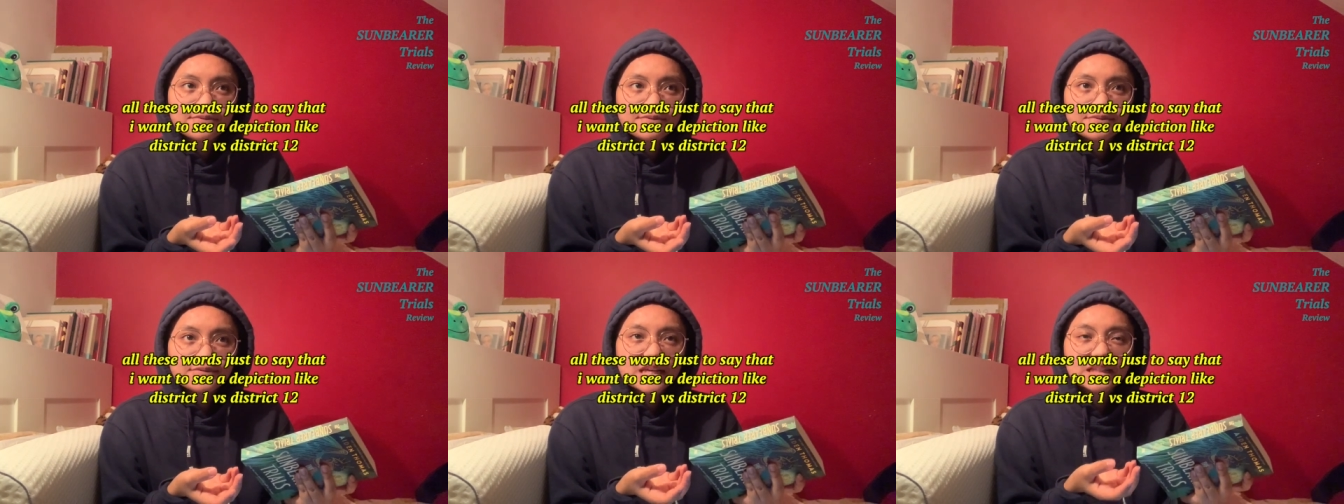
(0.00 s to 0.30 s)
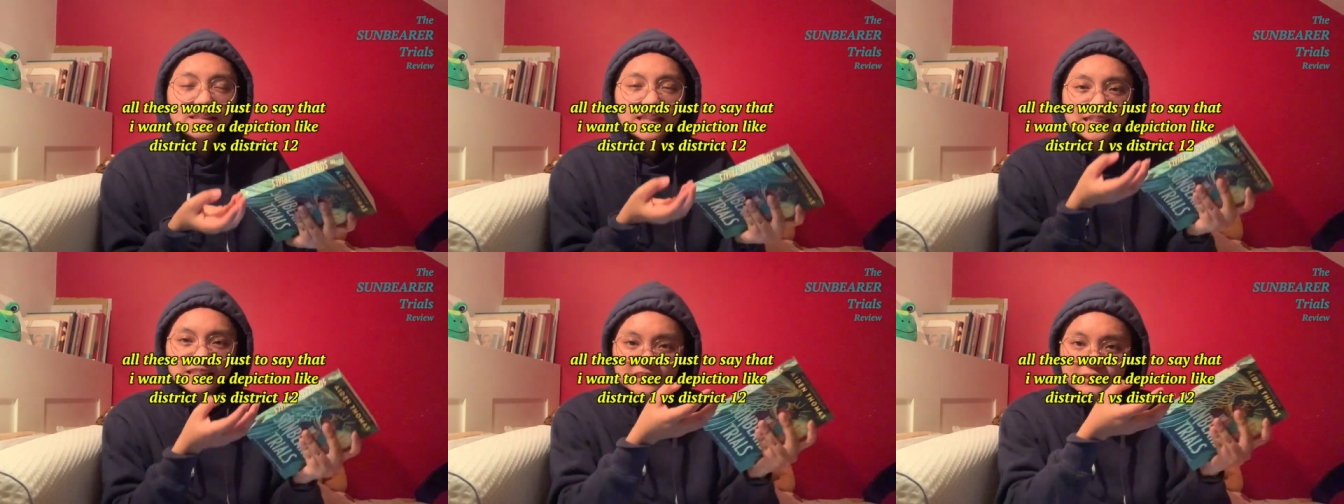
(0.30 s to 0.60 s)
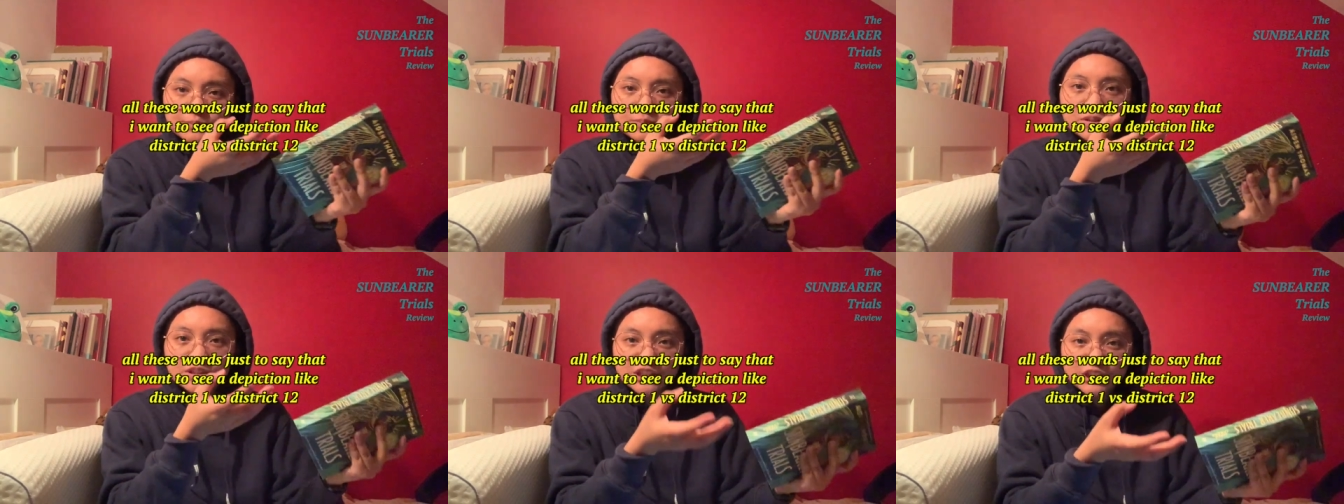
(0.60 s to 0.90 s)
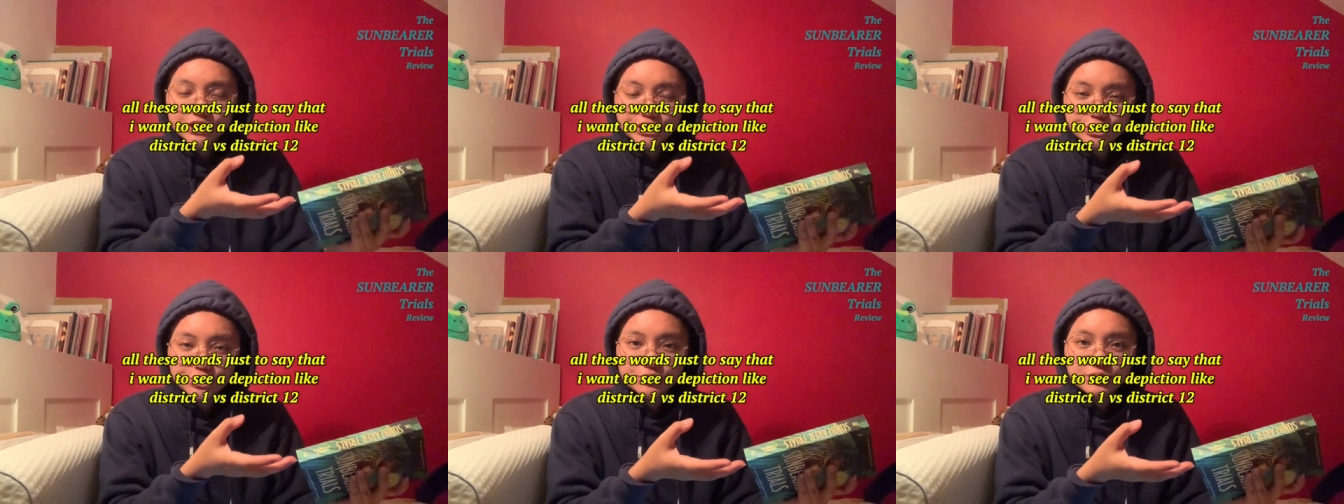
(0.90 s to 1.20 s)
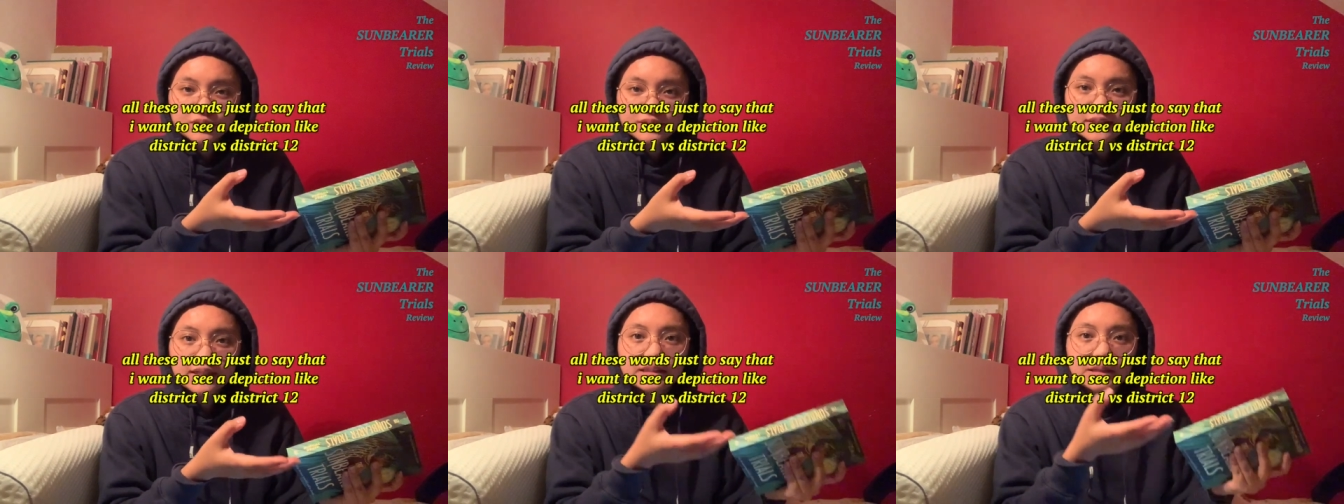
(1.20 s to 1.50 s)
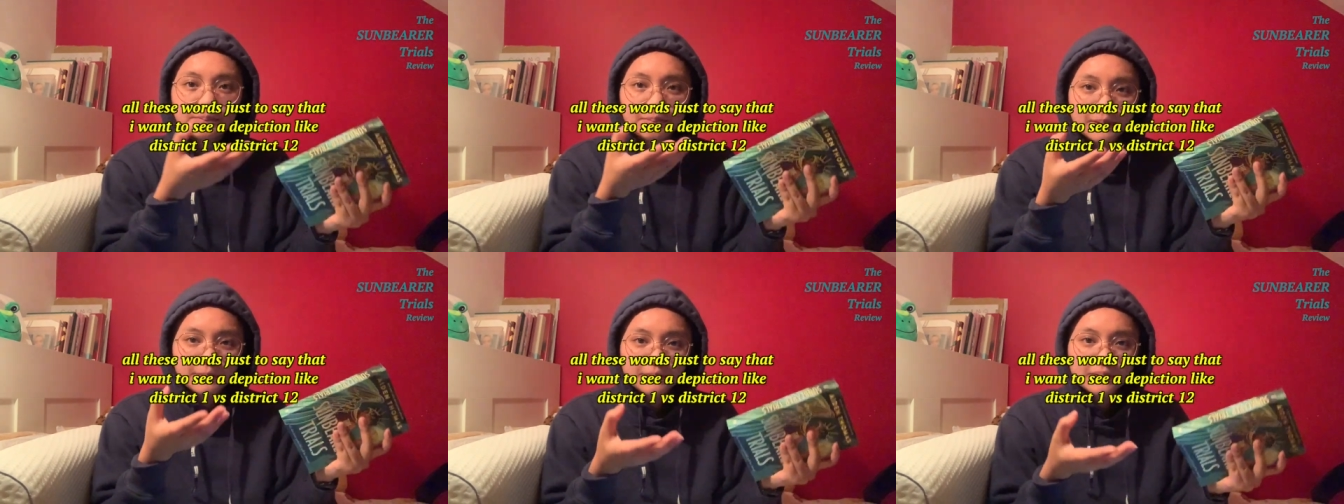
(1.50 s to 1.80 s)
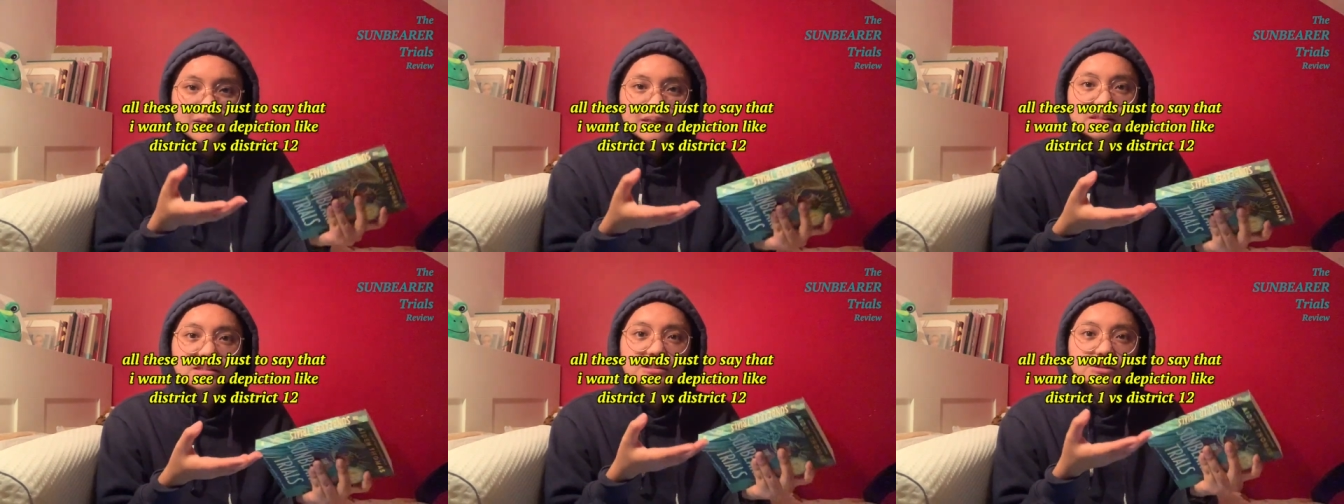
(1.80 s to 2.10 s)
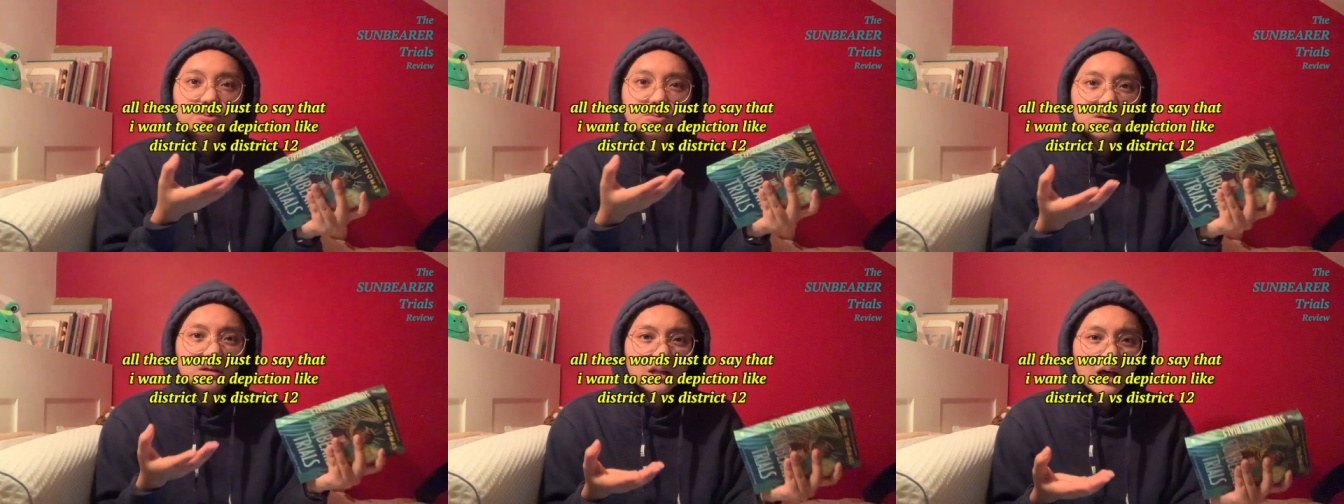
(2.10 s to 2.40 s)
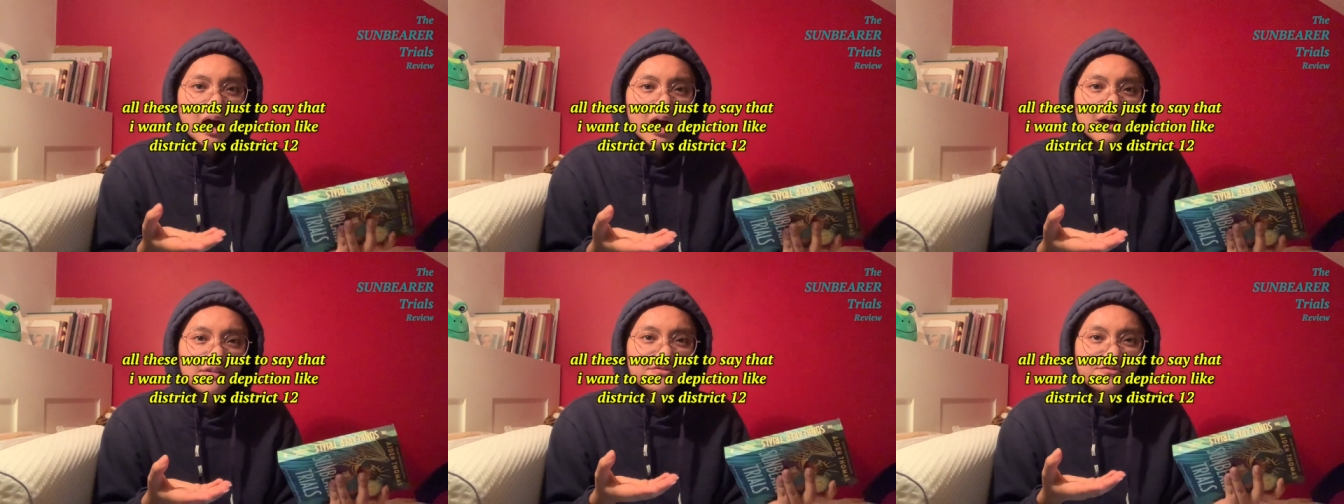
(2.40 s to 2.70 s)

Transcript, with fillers: the tangible issues that the people in this world are